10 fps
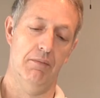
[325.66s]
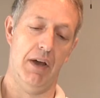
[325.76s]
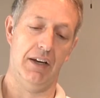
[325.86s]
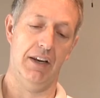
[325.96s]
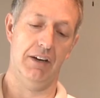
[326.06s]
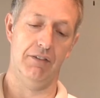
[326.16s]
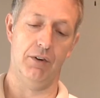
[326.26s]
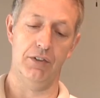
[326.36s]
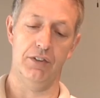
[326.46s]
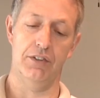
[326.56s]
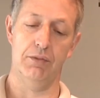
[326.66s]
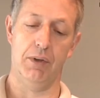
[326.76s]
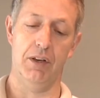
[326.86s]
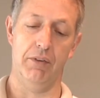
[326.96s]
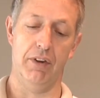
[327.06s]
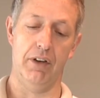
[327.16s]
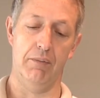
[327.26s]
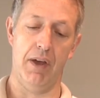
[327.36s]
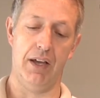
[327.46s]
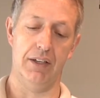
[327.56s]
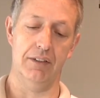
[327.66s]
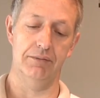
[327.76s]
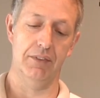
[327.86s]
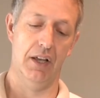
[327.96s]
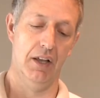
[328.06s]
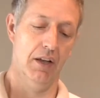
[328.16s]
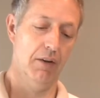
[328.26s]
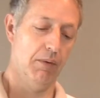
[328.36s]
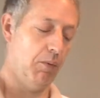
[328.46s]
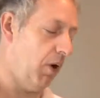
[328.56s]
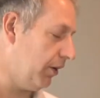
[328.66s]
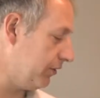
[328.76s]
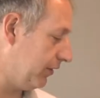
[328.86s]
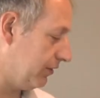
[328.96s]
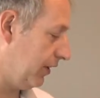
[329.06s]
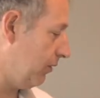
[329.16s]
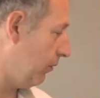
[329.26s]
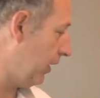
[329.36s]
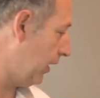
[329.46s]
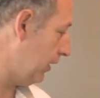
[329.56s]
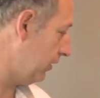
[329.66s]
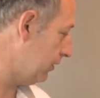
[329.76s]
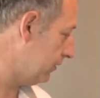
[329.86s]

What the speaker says: magnetic forces just playing with a little magnet. But water's the same way